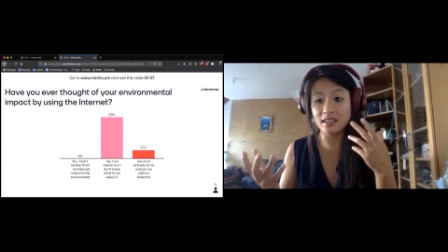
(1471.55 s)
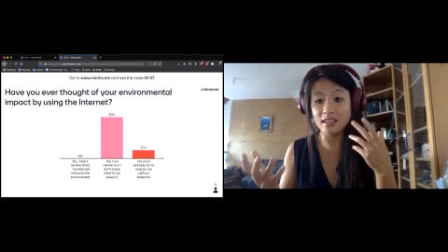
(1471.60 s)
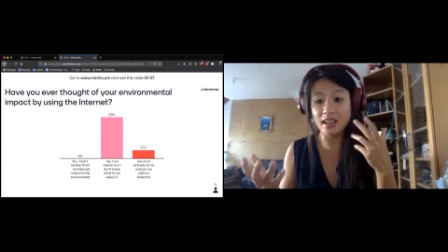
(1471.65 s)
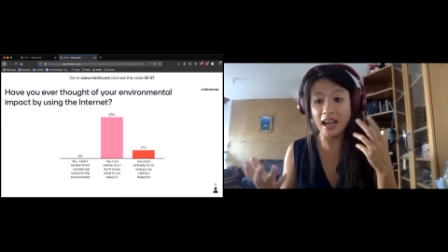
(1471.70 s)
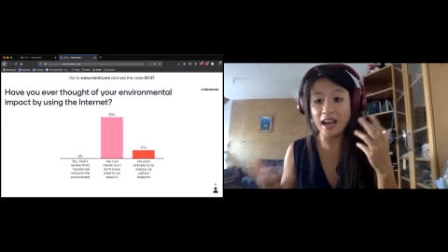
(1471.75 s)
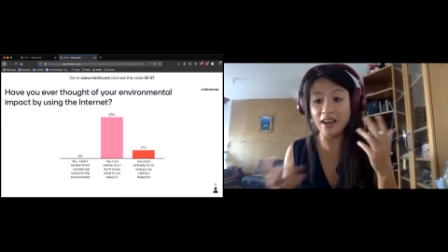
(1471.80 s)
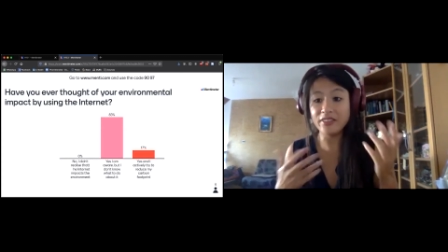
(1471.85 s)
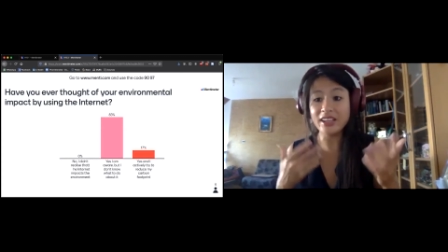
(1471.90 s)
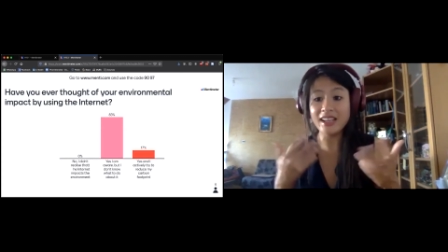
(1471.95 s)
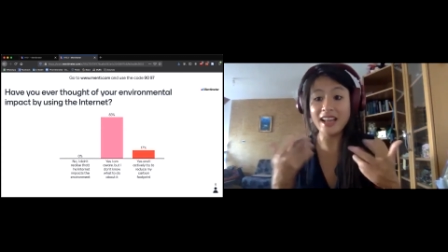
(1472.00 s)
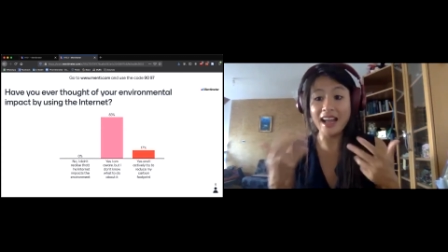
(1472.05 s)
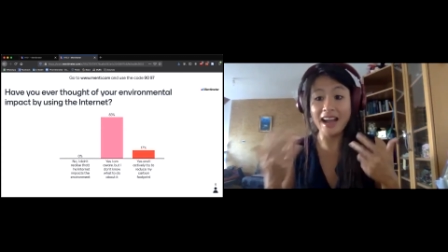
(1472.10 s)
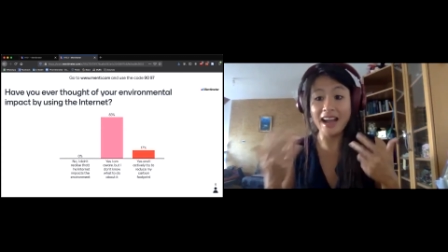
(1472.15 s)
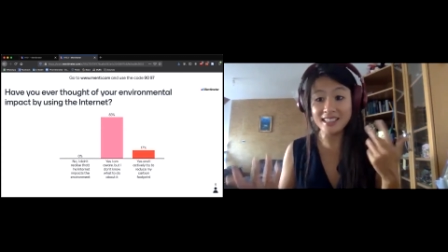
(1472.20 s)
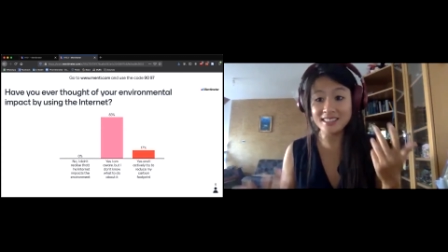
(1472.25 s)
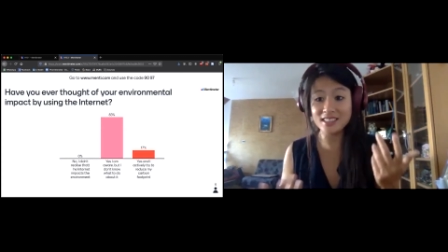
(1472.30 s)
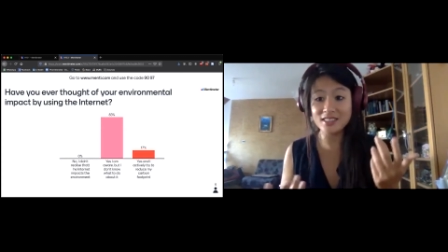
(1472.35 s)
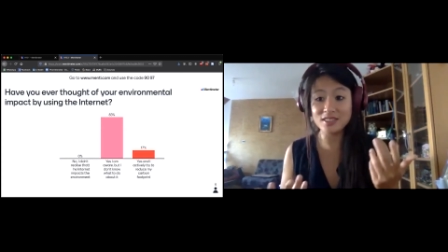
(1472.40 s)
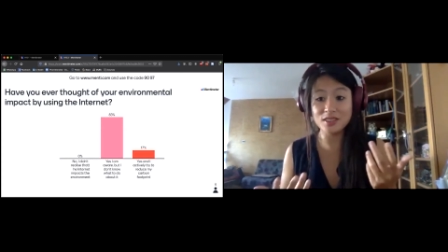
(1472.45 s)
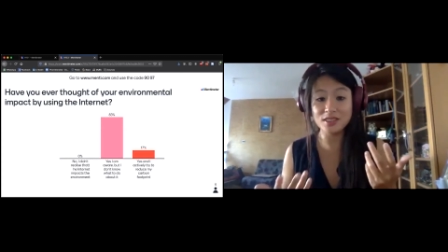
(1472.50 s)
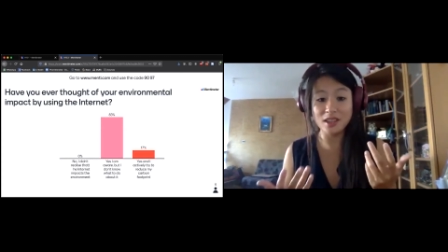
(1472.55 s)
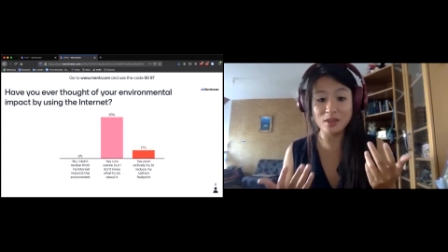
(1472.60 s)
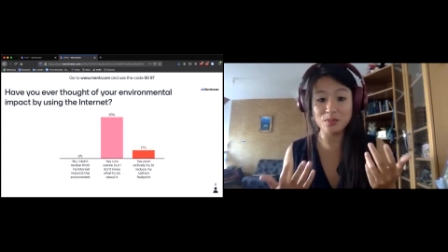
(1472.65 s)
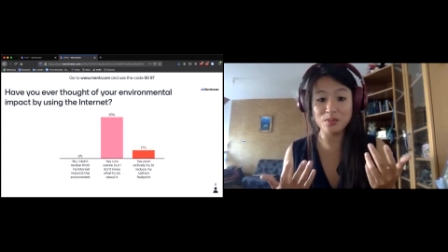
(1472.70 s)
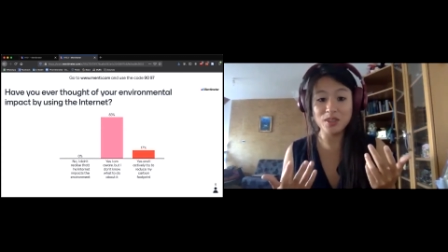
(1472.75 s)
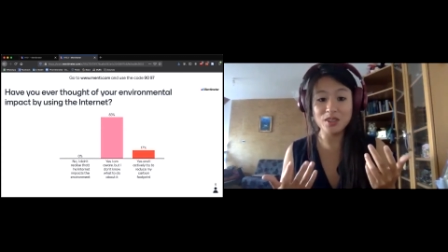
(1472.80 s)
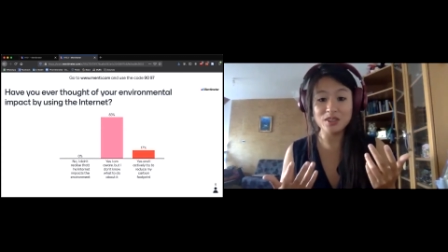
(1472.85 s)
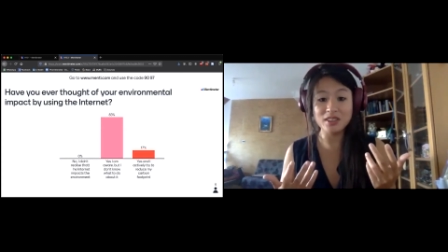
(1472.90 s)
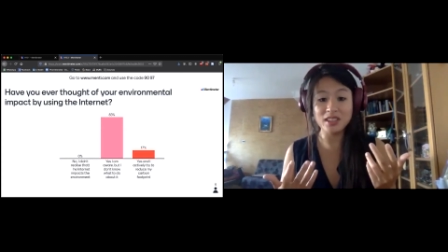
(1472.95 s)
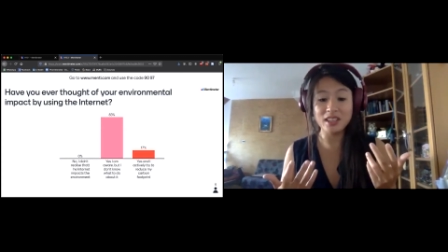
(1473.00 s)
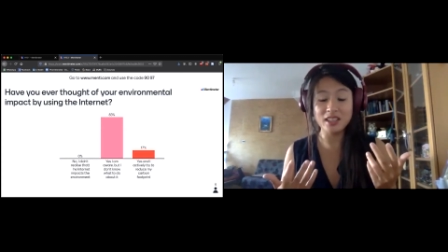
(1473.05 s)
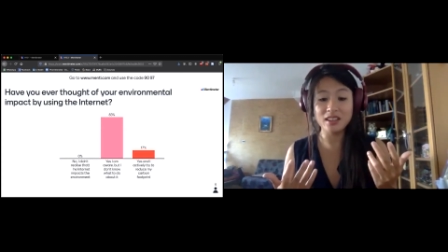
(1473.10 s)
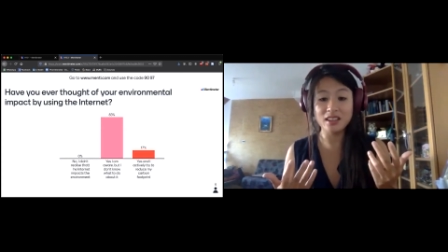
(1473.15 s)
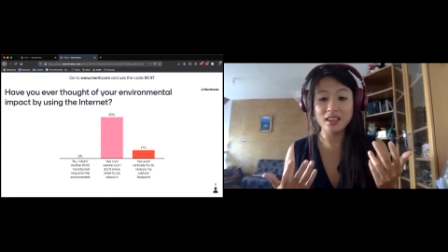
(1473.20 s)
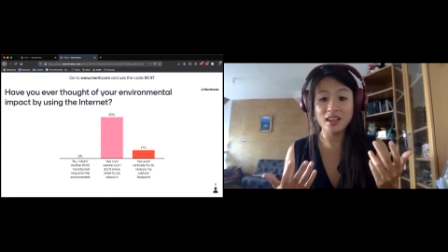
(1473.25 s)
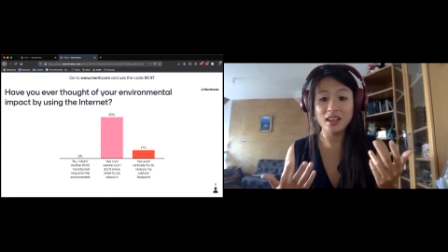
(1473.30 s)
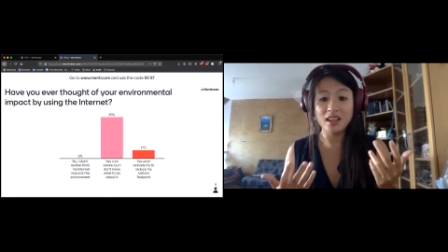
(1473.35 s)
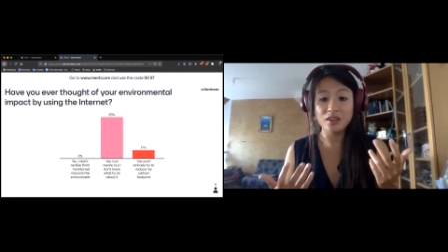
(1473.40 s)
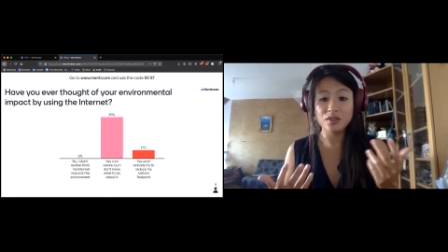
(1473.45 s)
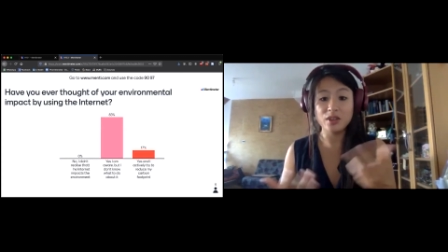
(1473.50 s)
having access to that music
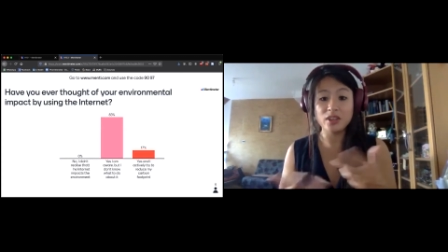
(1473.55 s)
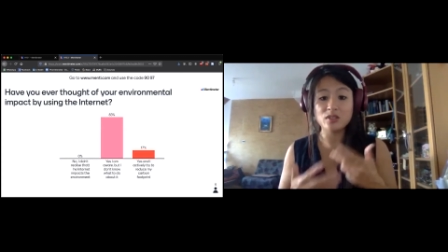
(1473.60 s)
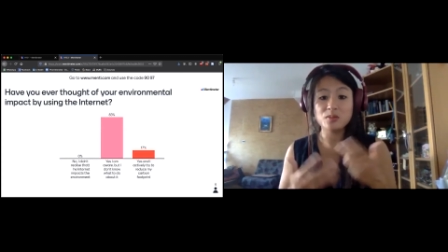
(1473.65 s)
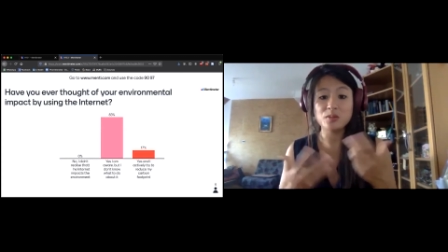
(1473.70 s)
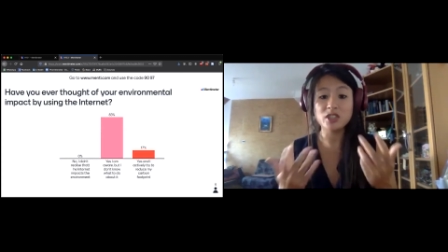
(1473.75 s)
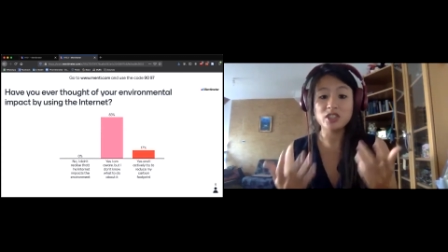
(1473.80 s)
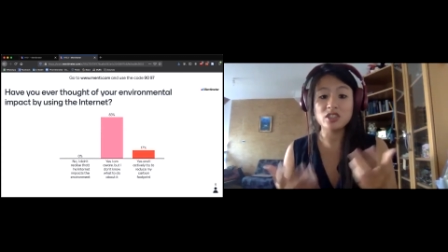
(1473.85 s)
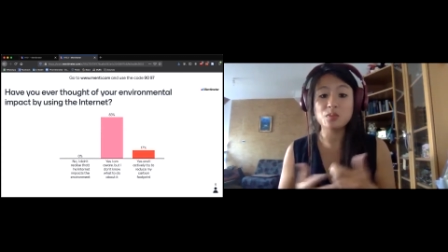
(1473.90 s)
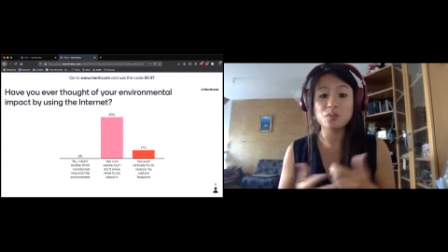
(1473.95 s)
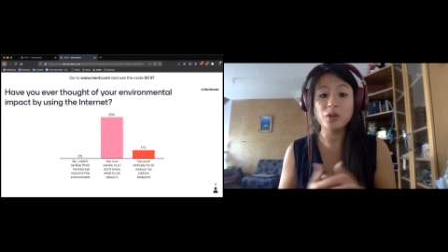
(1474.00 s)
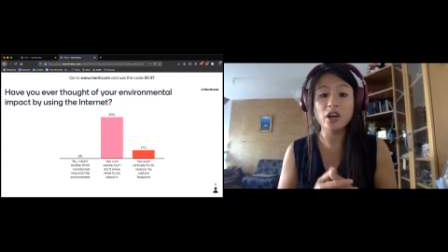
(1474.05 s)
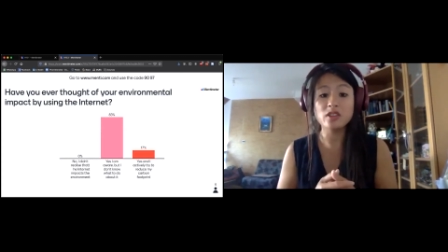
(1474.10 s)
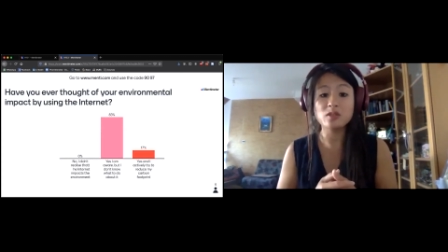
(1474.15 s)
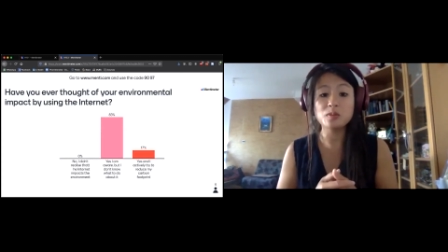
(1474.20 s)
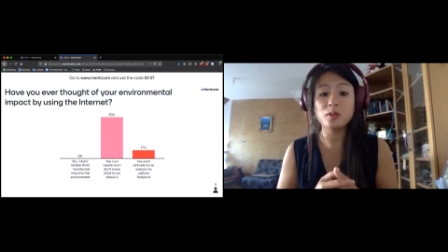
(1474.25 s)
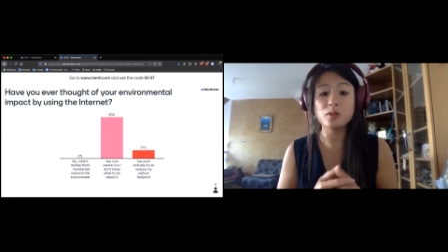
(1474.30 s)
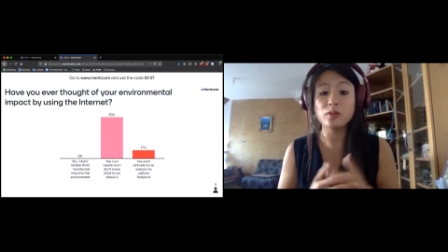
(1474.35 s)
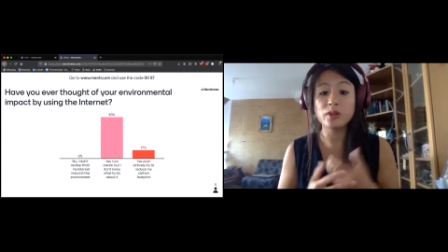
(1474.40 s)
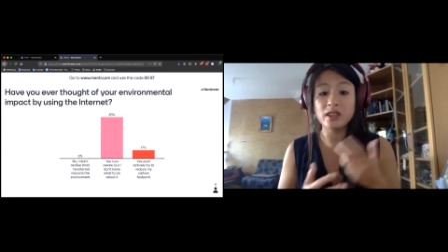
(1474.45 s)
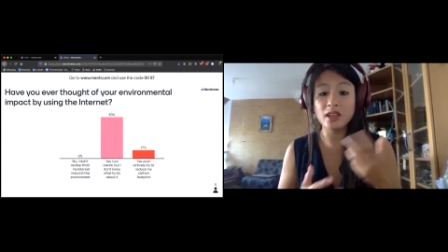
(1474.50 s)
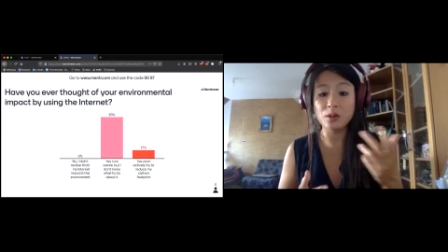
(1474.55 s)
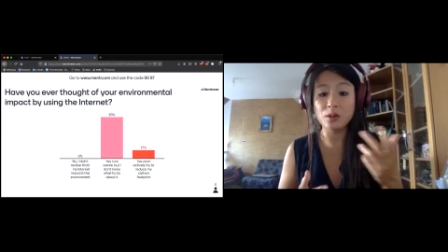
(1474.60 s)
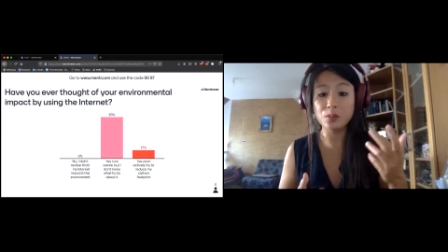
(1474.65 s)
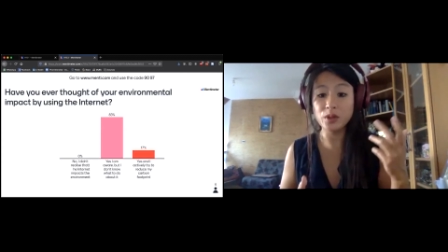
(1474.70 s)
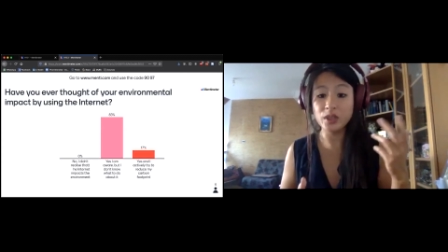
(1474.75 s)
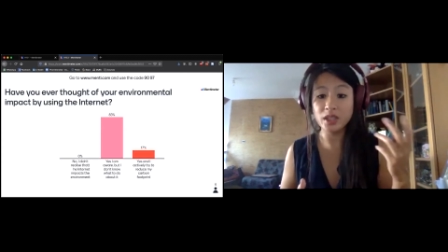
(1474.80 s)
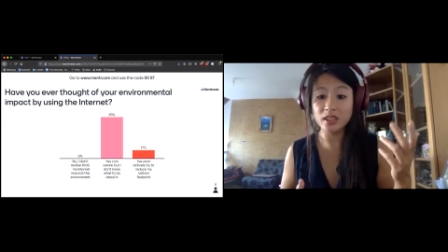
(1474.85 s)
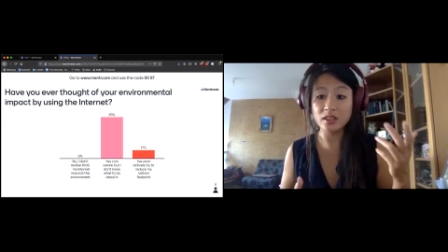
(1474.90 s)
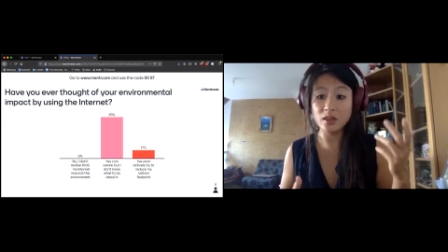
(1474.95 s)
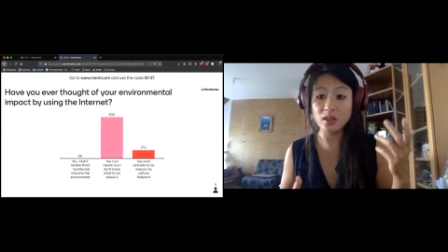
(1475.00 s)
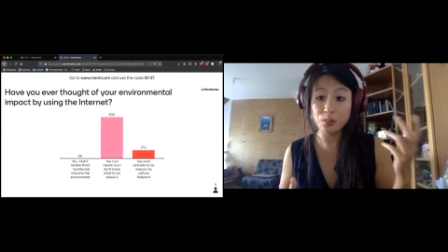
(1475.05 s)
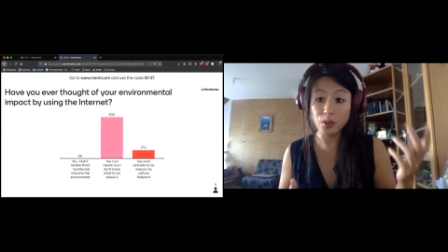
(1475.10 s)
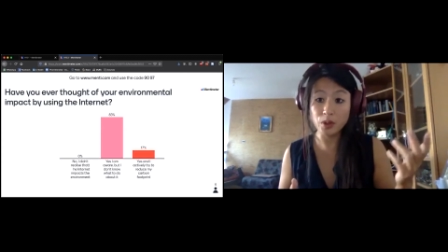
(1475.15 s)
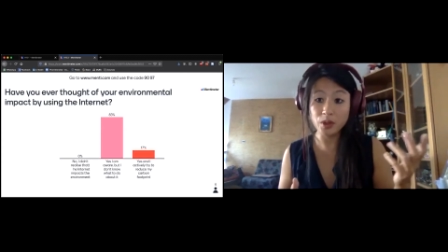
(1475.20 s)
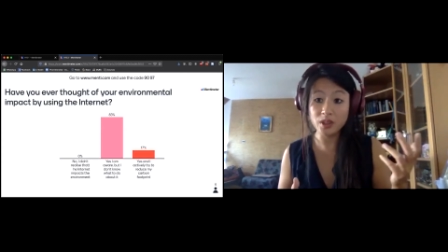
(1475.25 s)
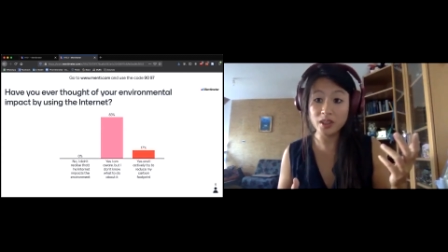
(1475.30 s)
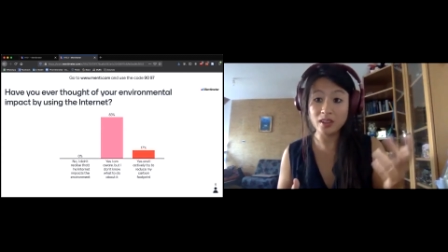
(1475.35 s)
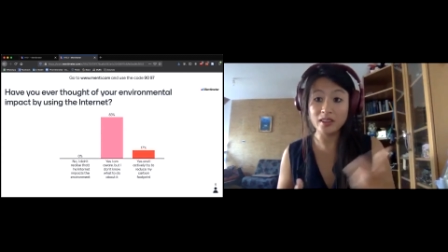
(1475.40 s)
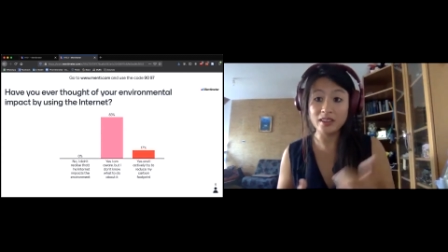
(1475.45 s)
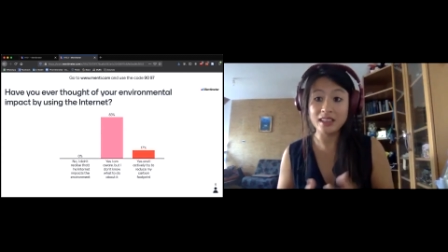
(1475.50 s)
for as much as possible without putting the
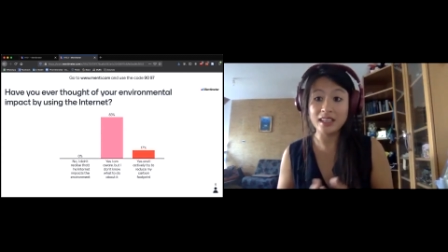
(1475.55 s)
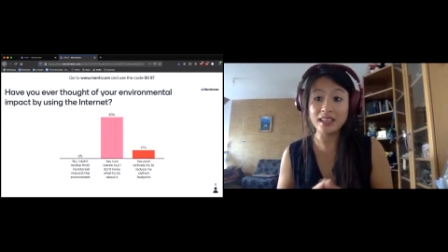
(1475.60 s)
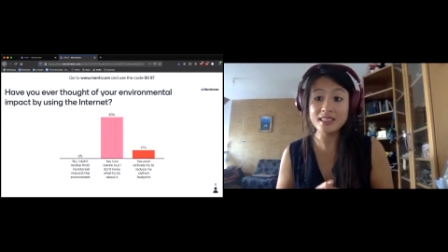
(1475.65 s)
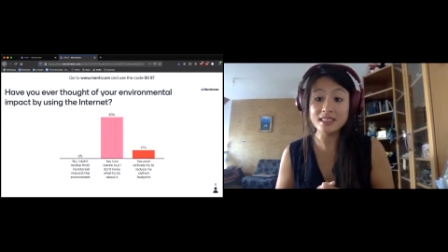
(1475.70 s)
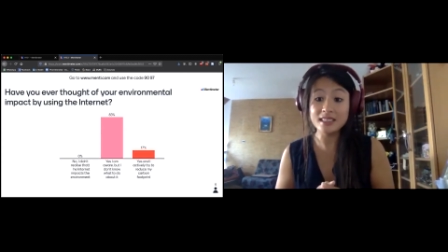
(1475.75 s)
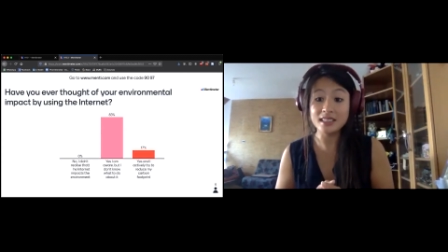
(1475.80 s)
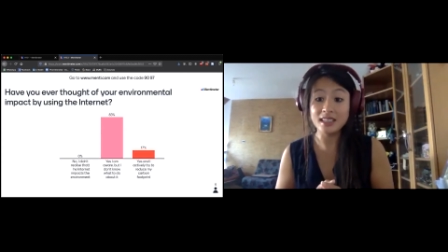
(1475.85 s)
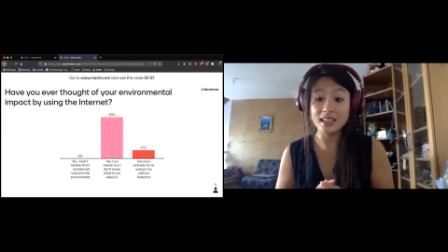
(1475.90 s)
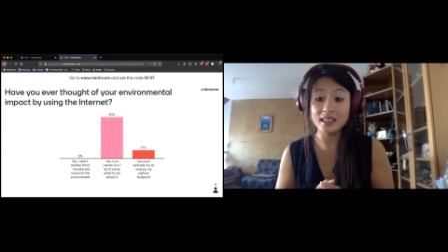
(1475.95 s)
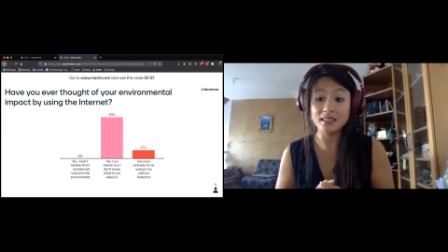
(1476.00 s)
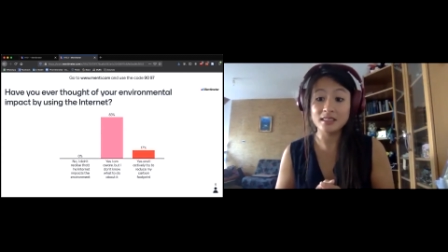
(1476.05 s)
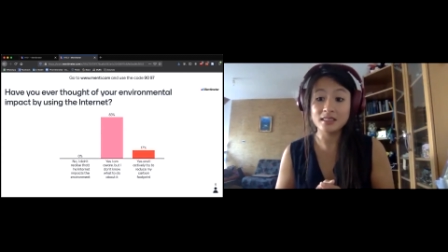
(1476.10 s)
burden on the internet.